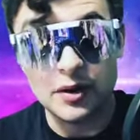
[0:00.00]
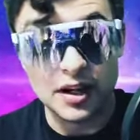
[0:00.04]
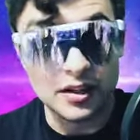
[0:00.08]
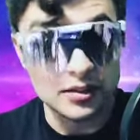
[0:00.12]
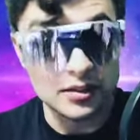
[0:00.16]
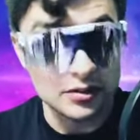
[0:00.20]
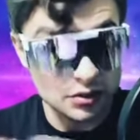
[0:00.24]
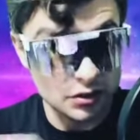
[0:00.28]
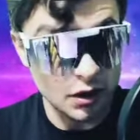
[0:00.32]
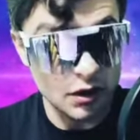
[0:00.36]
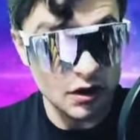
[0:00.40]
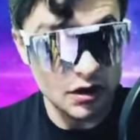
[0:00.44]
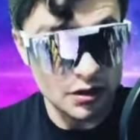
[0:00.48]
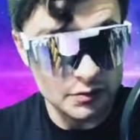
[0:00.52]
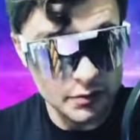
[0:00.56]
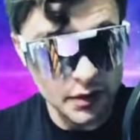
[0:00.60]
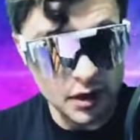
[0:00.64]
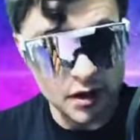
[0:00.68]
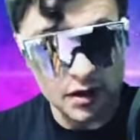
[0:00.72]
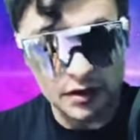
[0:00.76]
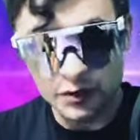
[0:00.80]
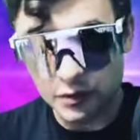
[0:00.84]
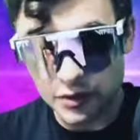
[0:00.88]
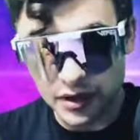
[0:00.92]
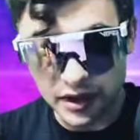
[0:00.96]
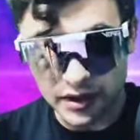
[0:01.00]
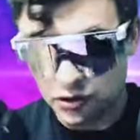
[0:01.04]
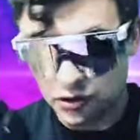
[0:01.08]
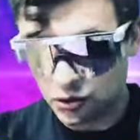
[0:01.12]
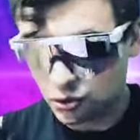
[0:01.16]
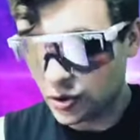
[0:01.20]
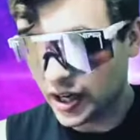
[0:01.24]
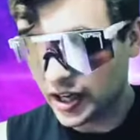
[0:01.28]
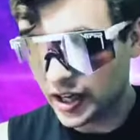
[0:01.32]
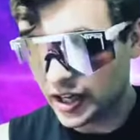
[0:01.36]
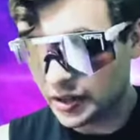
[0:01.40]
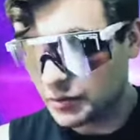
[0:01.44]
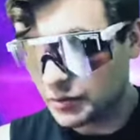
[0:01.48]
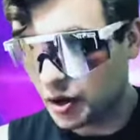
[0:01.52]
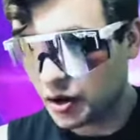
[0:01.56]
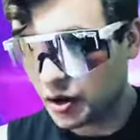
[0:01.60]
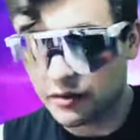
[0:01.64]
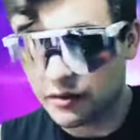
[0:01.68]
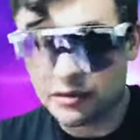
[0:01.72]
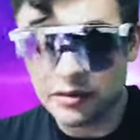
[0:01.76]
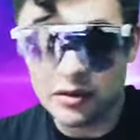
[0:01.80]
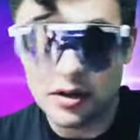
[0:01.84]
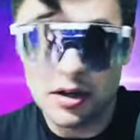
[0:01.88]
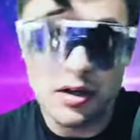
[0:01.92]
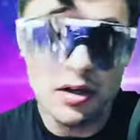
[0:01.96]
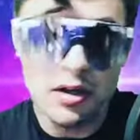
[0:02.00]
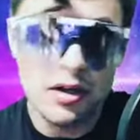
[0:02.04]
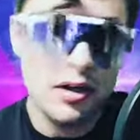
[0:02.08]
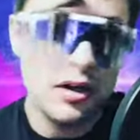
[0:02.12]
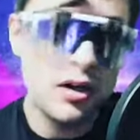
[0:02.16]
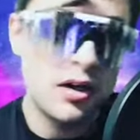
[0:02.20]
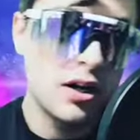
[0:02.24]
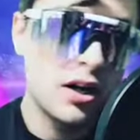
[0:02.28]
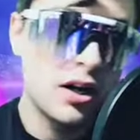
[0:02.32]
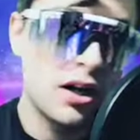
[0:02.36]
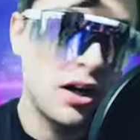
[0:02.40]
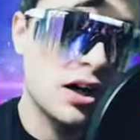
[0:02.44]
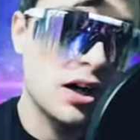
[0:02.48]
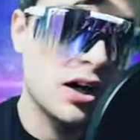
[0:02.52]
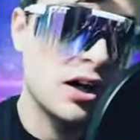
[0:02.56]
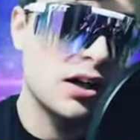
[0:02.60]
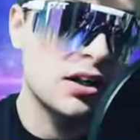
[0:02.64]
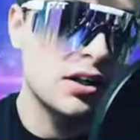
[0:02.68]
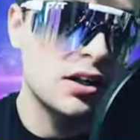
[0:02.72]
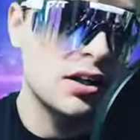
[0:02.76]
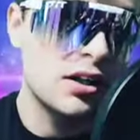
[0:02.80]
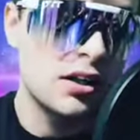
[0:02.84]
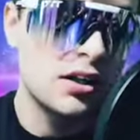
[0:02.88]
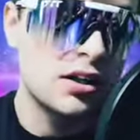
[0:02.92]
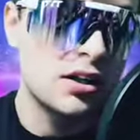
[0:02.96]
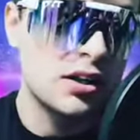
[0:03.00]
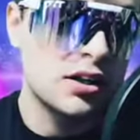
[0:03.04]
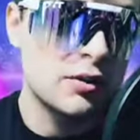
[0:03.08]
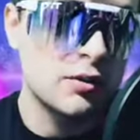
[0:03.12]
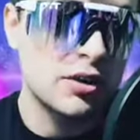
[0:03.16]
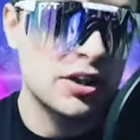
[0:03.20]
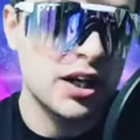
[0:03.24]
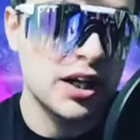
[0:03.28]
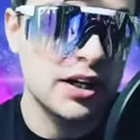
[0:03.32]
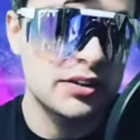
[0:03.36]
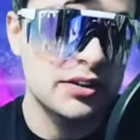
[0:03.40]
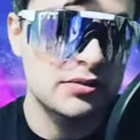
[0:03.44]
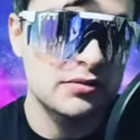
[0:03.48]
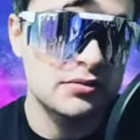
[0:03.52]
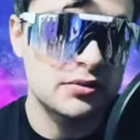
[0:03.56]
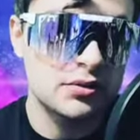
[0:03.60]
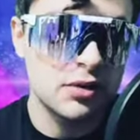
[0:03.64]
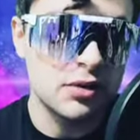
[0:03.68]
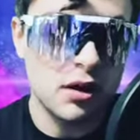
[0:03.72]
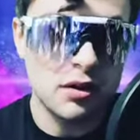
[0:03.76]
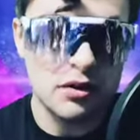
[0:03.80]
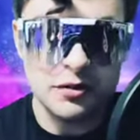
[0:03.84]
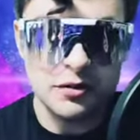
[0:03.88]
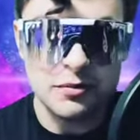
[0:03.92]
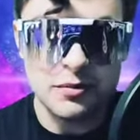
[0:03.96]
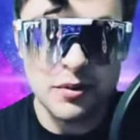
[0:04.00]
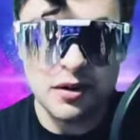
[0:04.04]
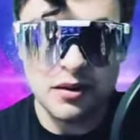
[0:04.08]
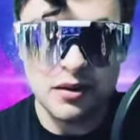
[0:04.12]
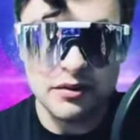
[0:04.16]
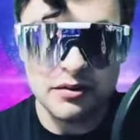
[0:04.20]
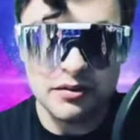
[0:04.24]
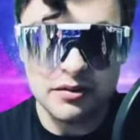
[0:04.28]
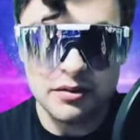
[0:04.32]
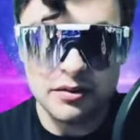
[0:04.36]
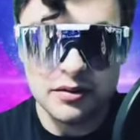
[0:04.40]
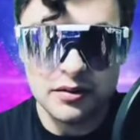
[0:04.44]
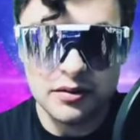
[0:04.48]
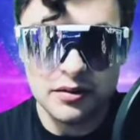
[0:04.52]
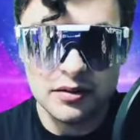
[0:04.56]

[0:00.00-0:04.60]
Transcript: Dark Marth, we got Dragon Marth, then we got Daughter Marth.